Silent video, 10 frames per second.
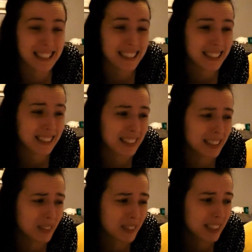I certainly
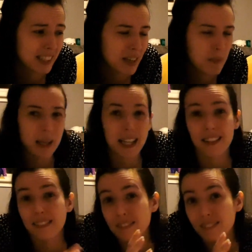don't, but
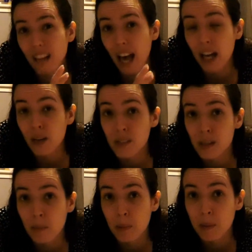I know
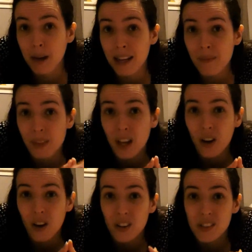some people might.
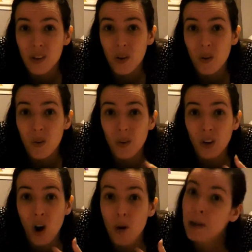So
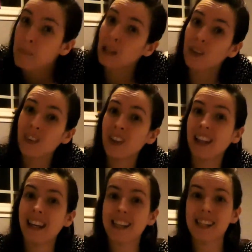comment below,
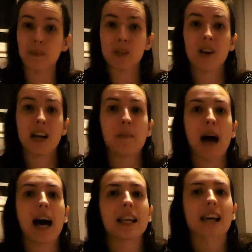like and subscribe,
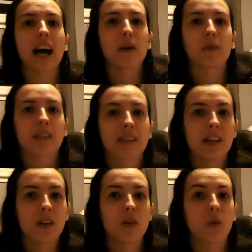and I will
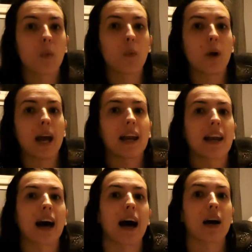see you
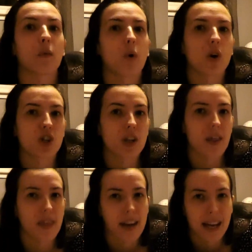when I watch
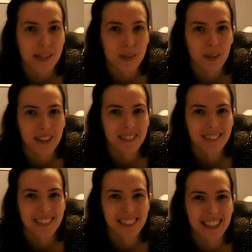the next one.
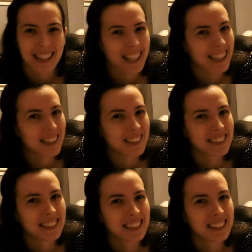Thank you.